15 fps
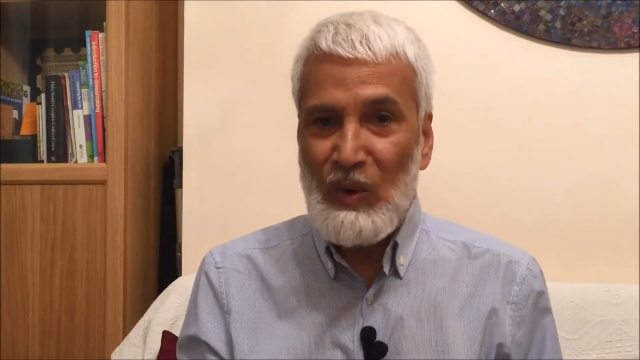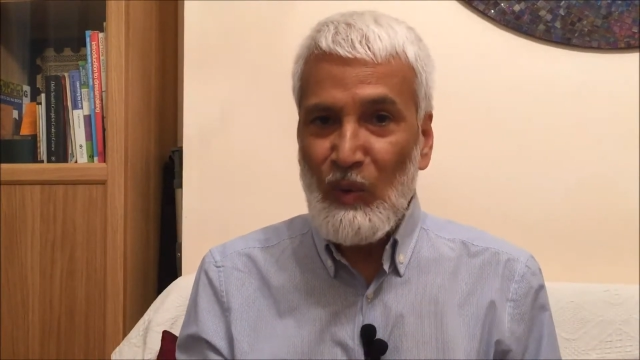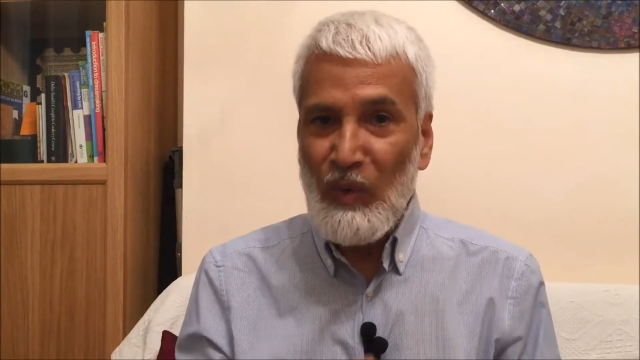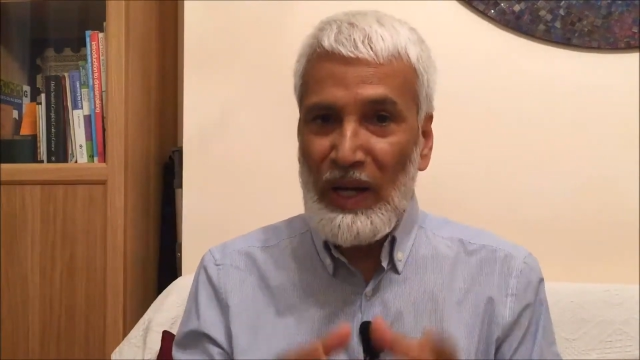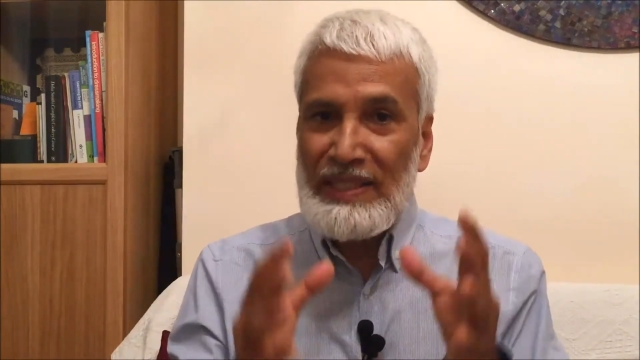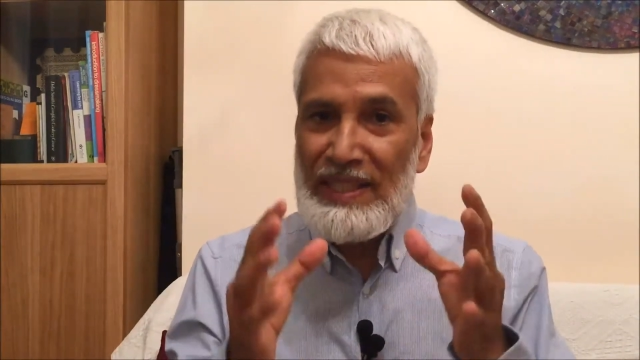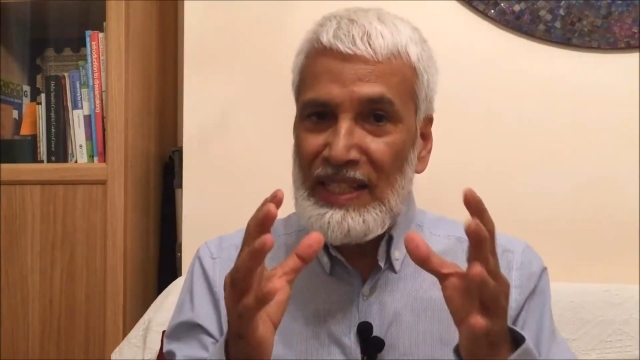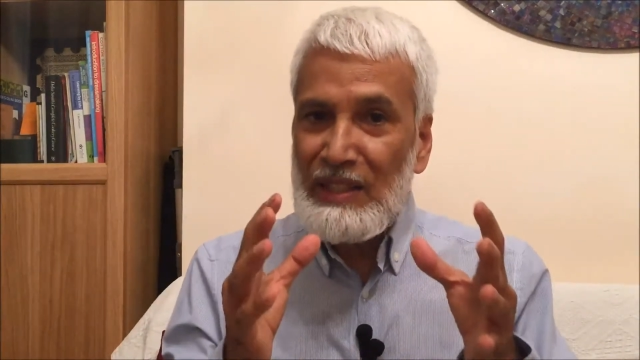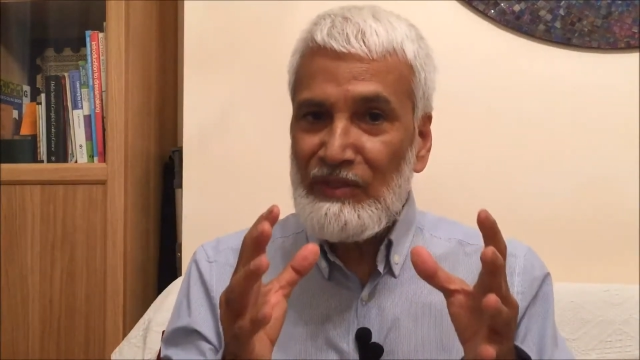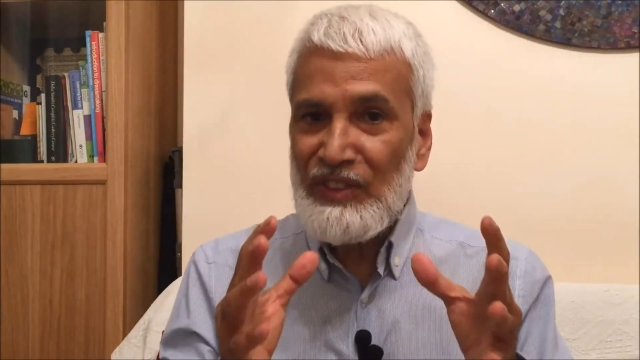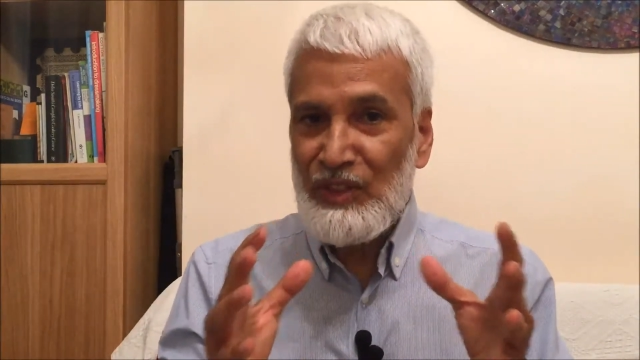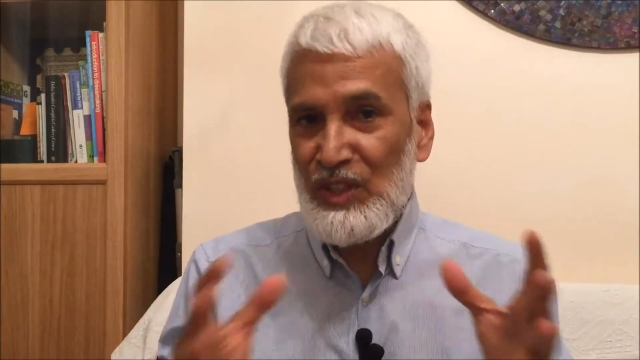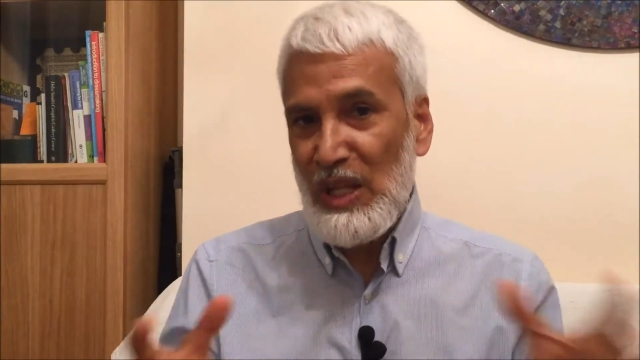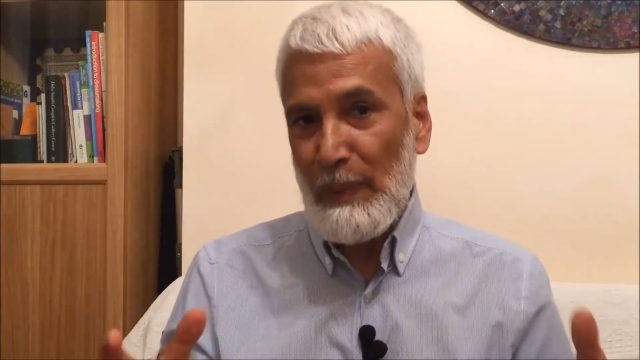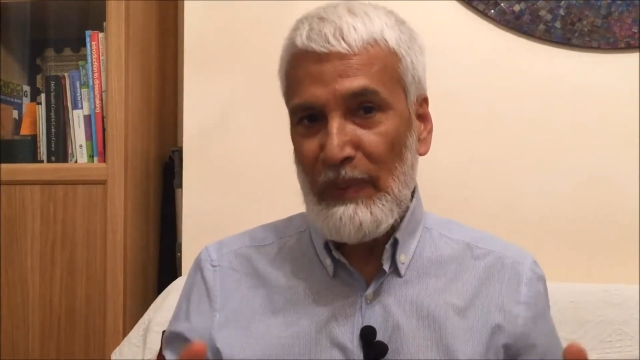Once they
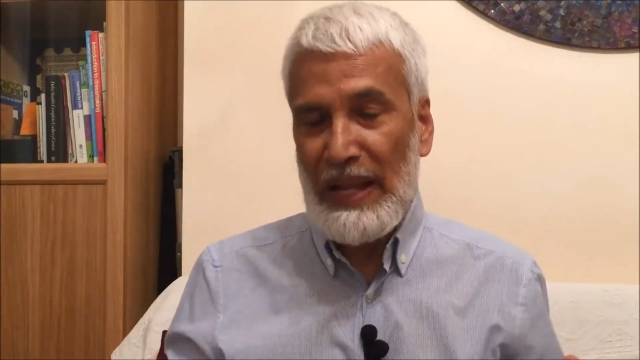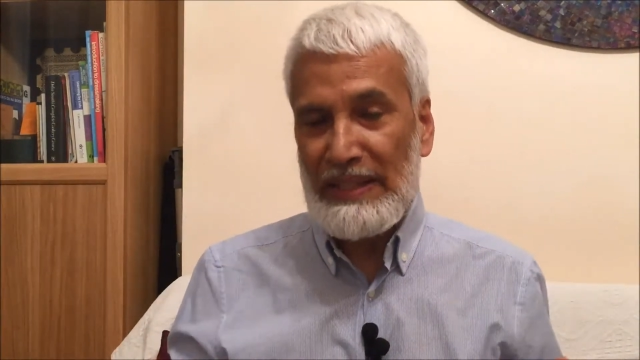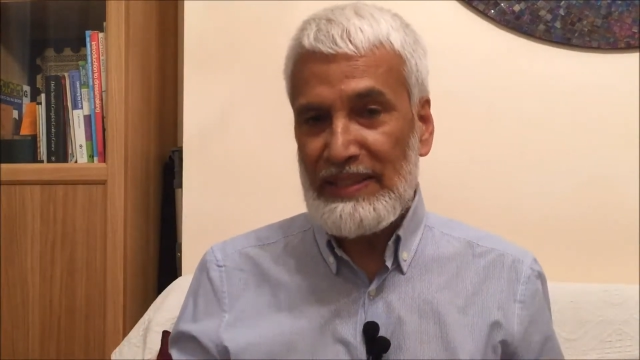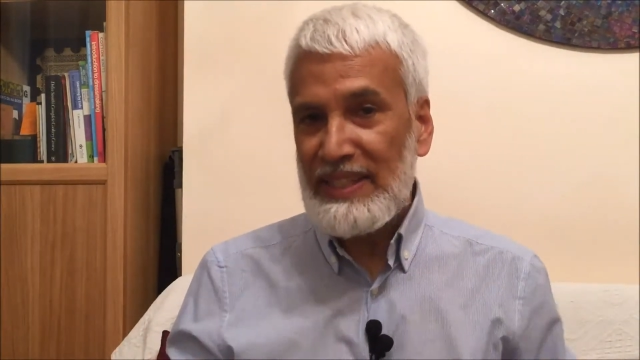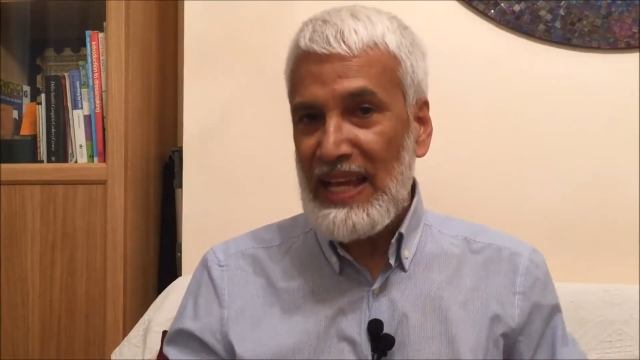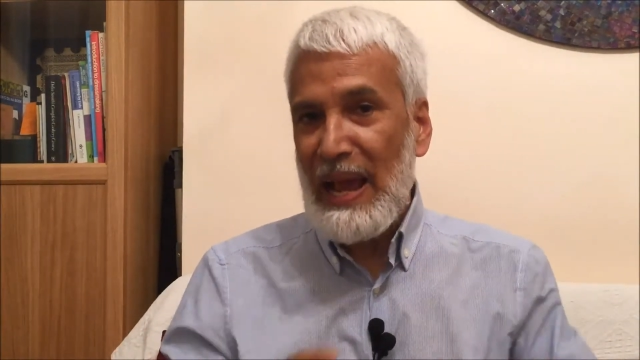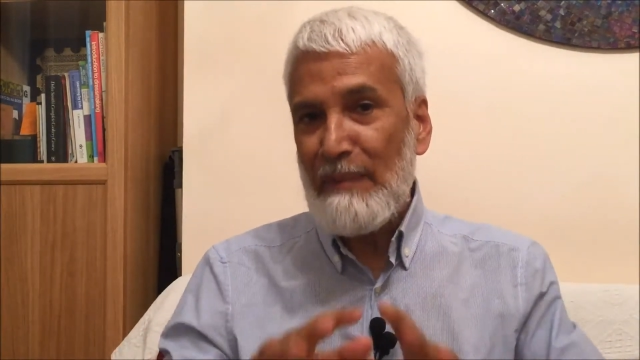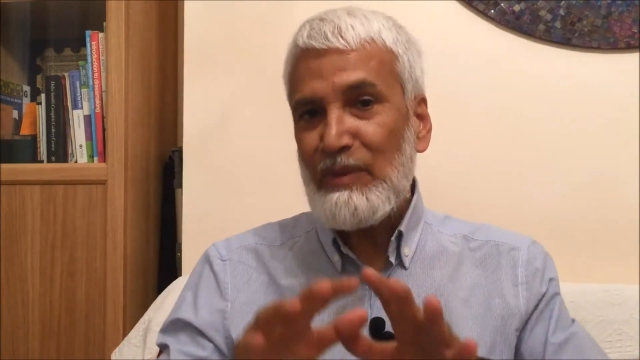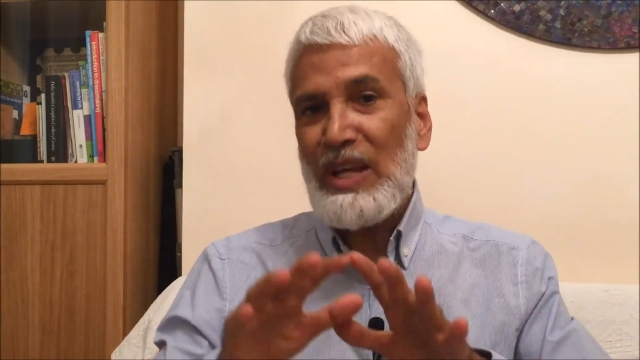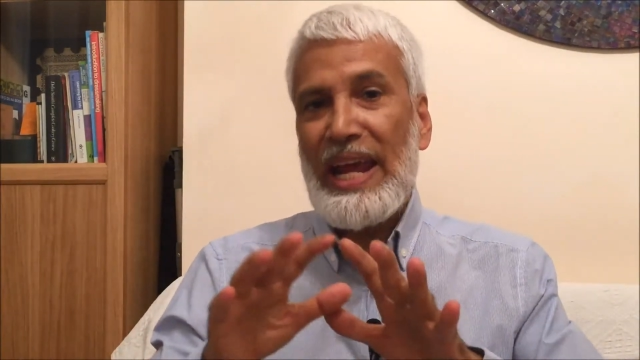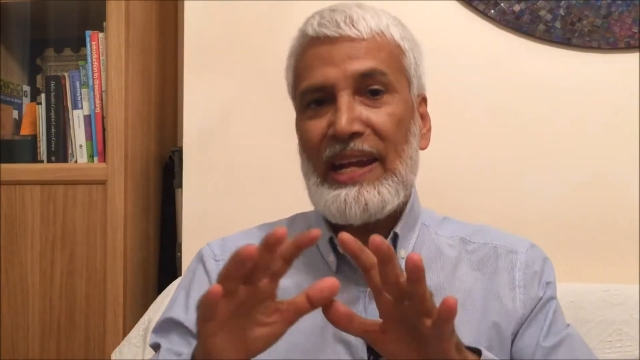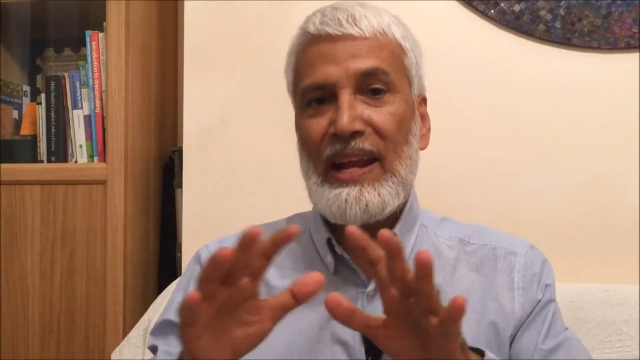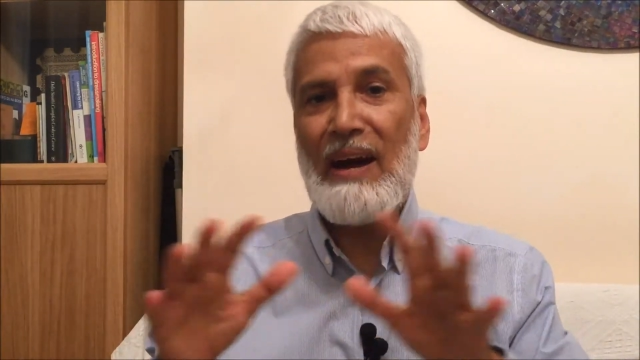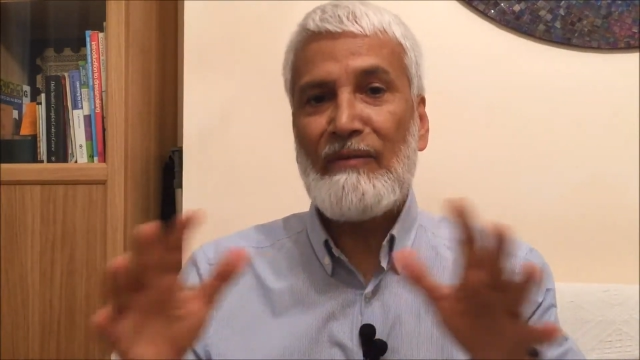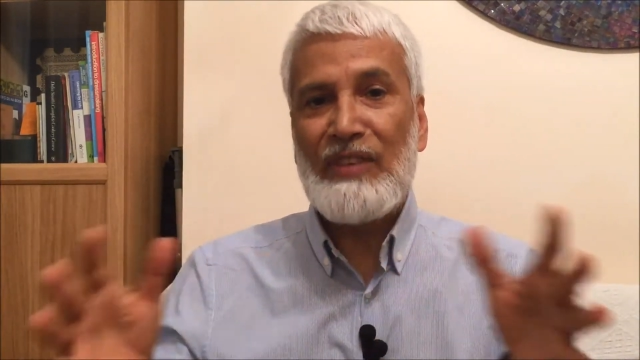review their plans, they have to
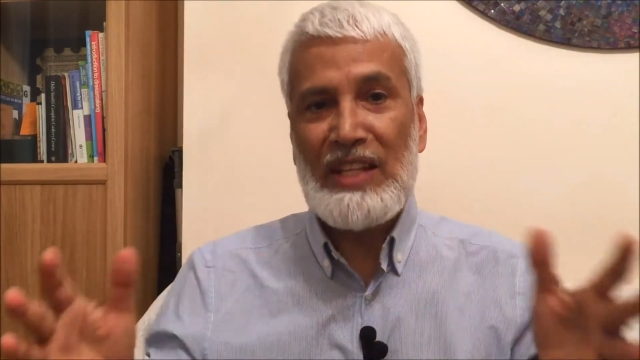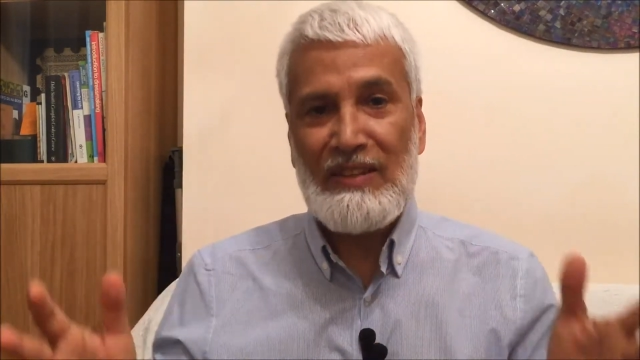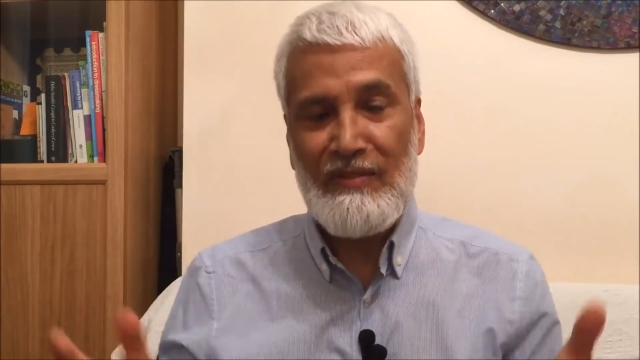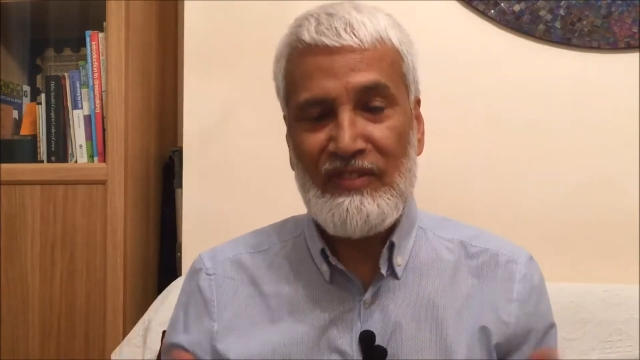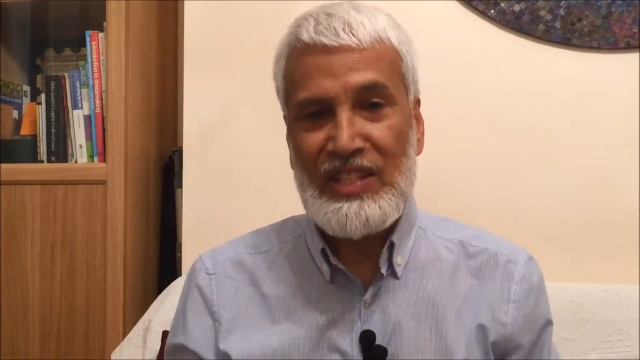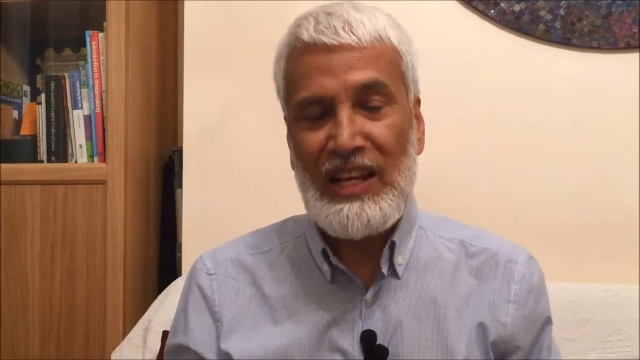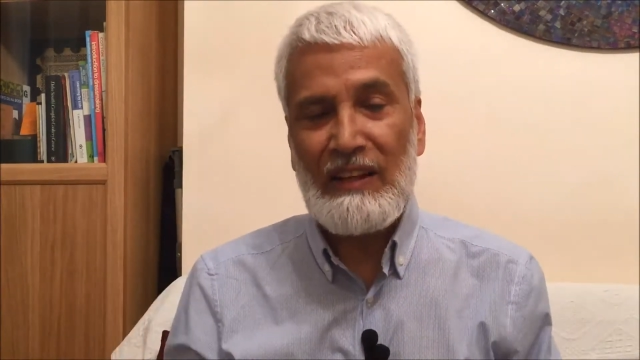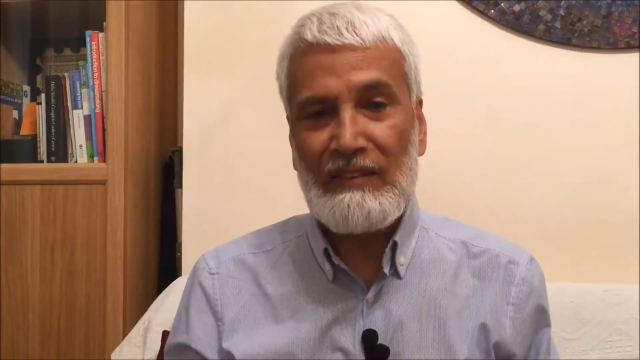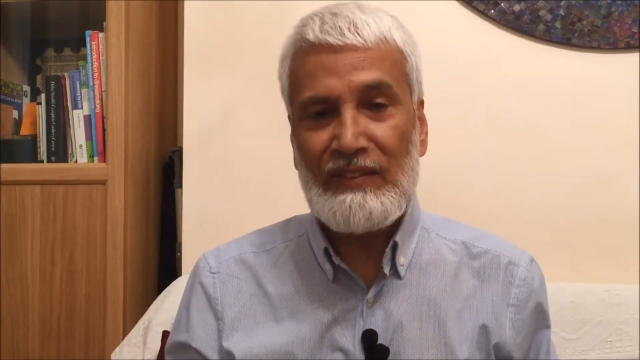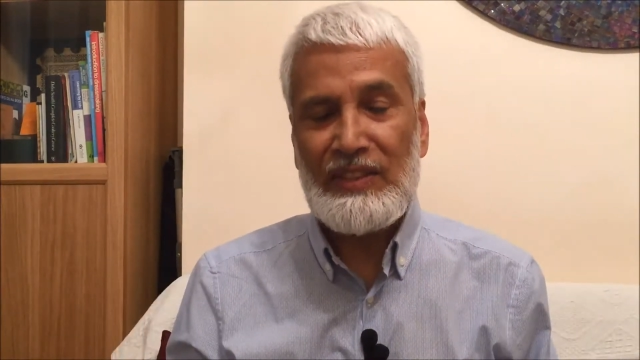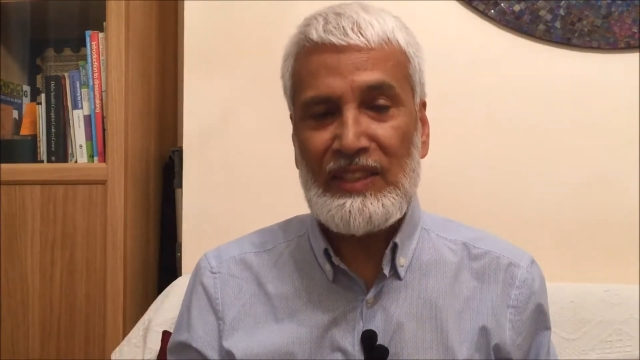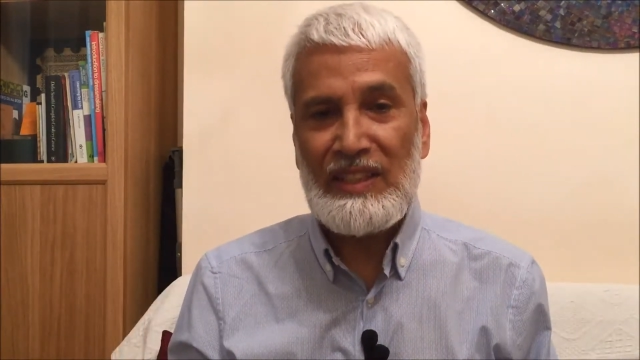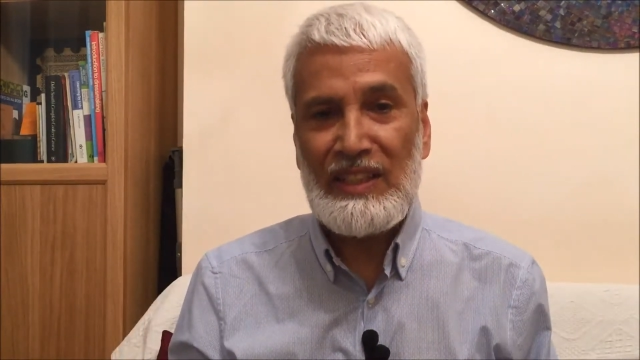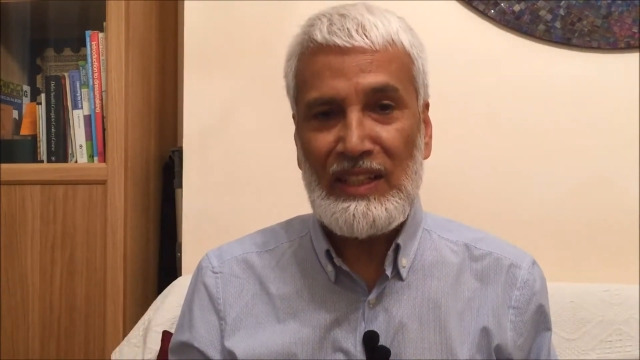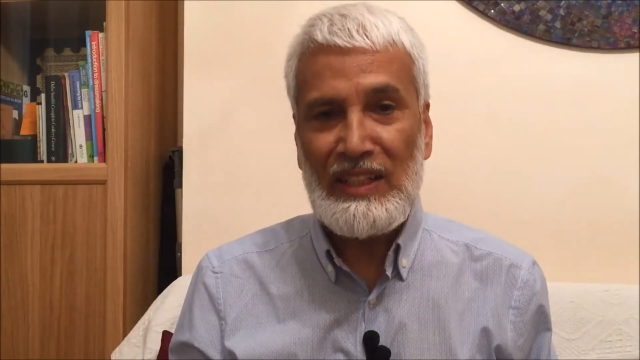adapt
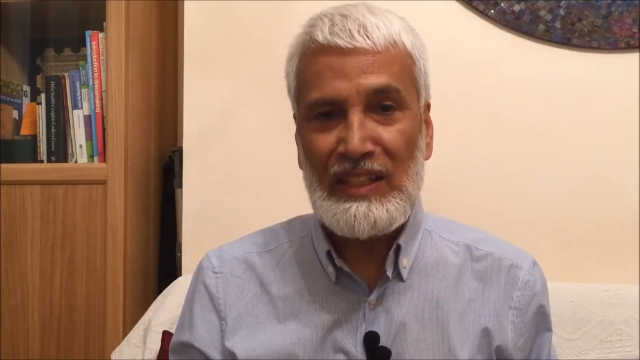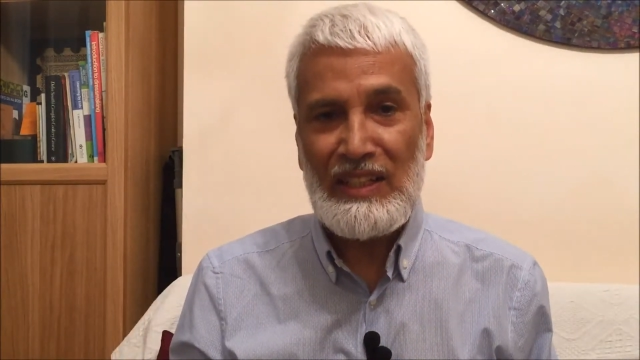themselves